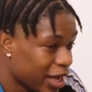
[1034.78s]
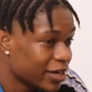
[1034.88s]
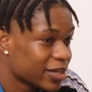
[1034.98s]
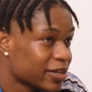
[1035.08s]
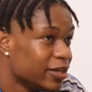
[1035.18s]

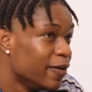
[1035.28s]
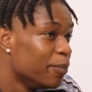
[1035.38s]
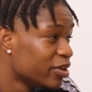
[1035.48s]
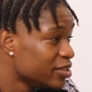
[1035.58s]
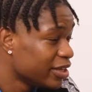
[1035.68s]
like
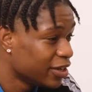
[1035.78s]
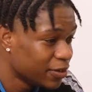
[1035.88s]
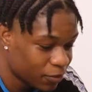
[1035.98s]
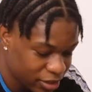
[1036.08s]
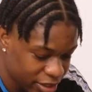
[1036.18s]
putting
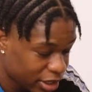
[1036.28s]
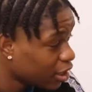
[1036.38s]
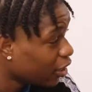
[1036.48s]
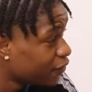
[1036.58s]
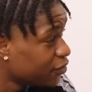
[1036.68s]
together what they are
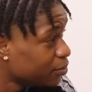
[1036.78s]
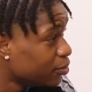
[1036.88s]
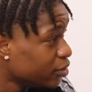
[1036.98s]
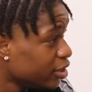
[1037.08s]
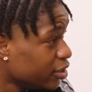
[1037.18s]

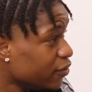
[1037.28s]
comfortable in.